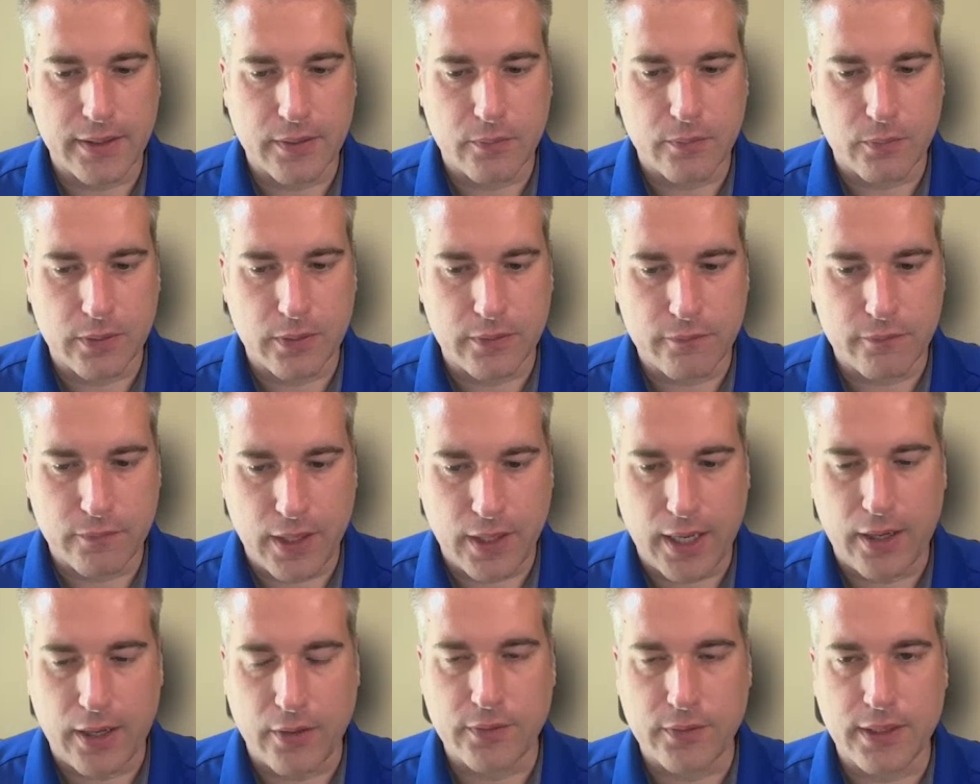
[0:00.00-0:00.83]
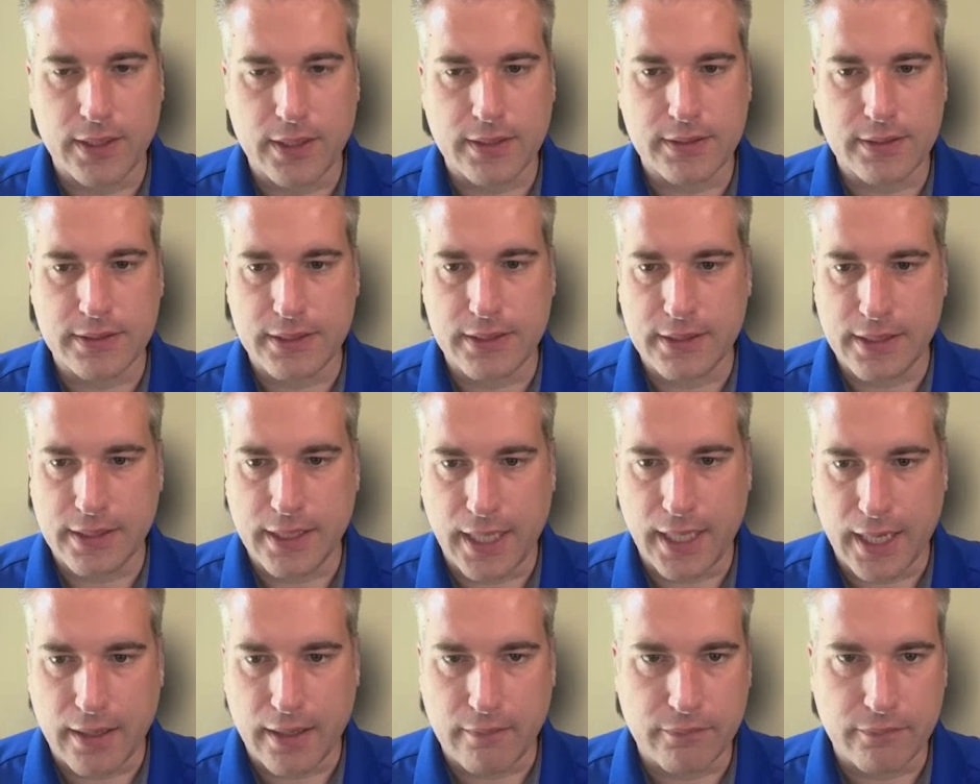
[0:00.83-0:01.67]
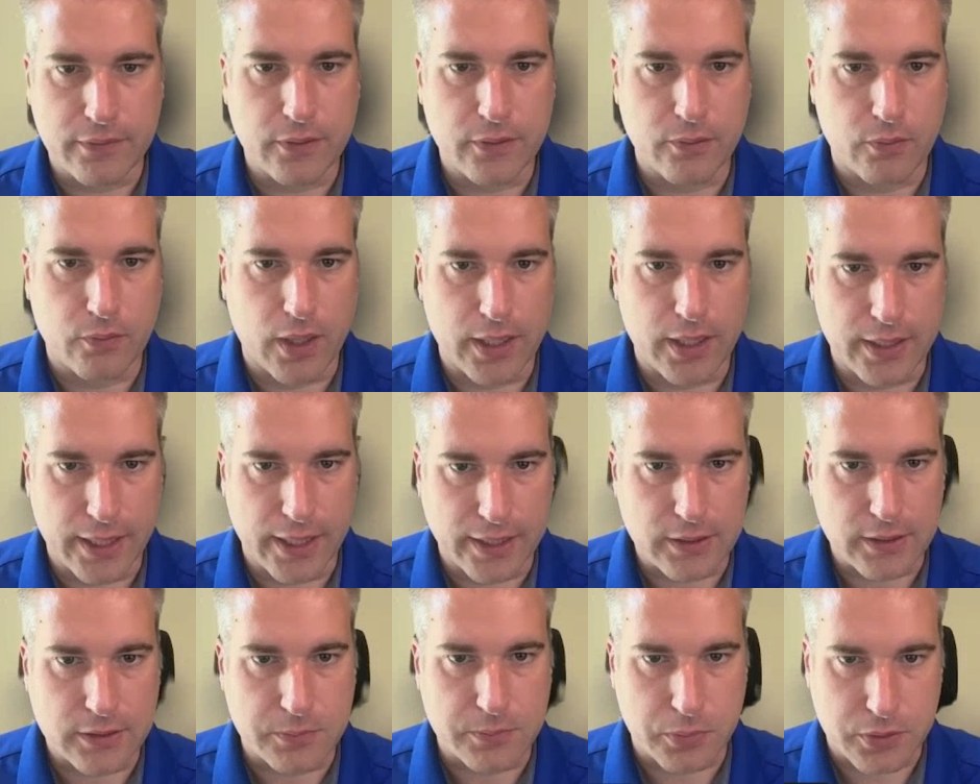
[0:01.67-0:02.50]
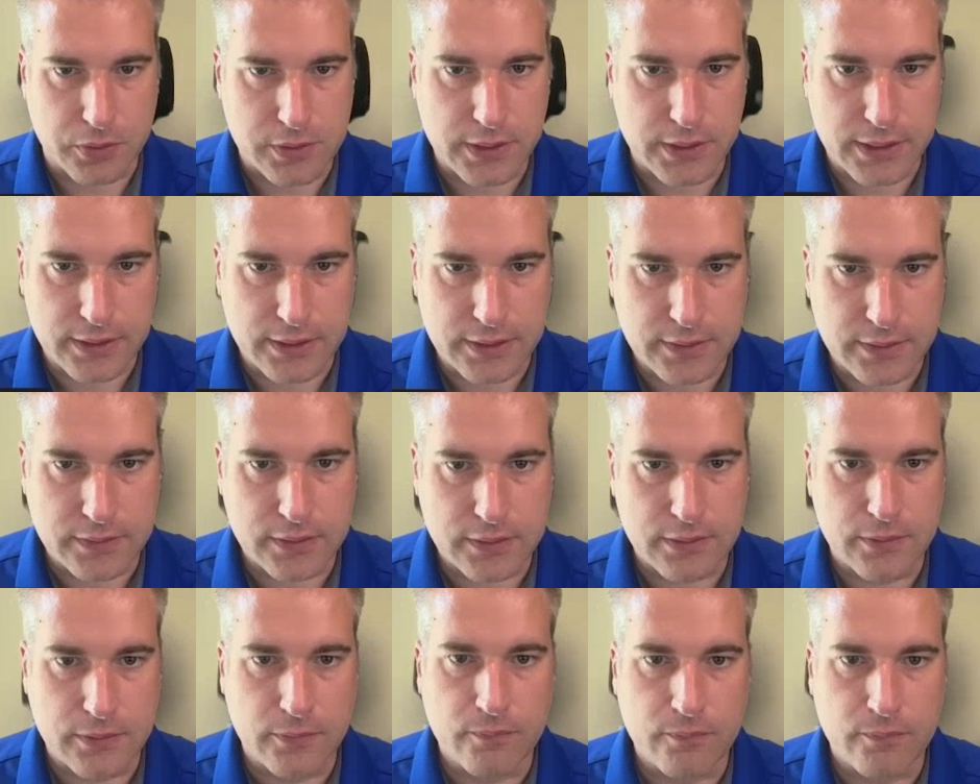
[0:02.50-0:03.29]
we found that didn't have the right expertise,